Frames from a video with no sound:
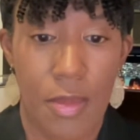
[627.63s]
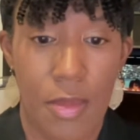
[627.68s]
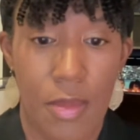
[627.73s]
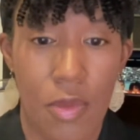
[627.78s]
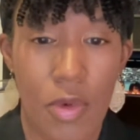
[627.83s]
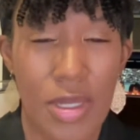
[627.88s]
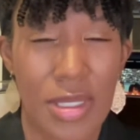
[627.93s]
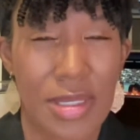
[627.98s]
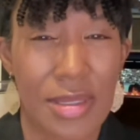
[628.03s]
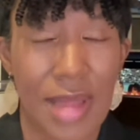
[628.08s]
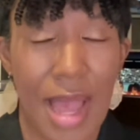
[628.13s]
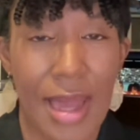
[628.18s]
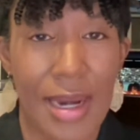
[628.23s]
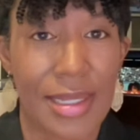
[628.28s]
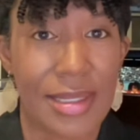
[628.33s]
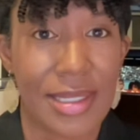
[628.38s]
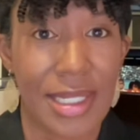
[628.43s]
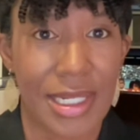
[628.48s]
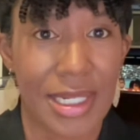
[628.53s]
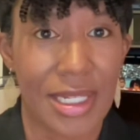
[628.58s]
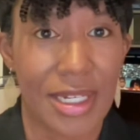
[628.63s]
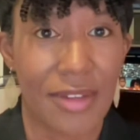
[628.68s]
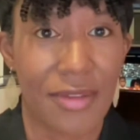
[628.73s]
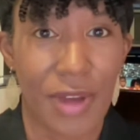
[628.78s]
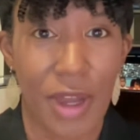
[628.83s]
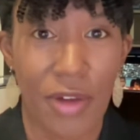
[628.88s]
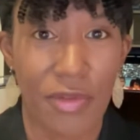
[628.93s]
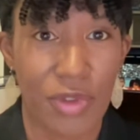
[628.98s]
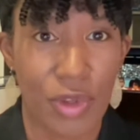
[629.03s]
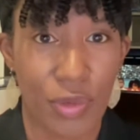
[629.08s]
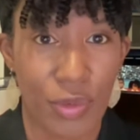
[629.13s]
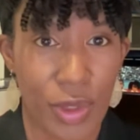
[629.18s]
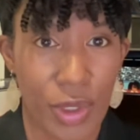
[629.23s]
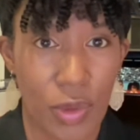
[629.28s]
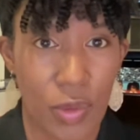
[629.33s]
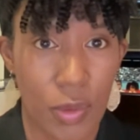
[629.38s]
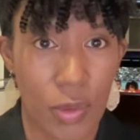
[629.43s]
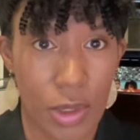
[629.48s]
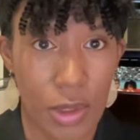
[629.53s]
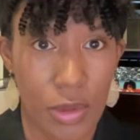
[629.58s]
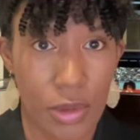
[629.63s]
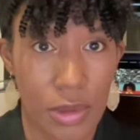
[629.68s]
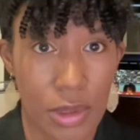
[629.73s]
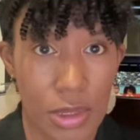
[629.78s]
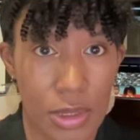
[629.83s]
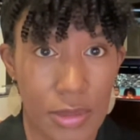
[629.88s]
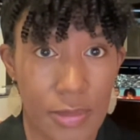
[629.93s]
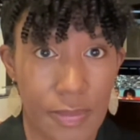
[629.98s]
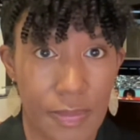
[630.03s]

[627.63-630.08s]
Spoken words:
was not indicative of the real world.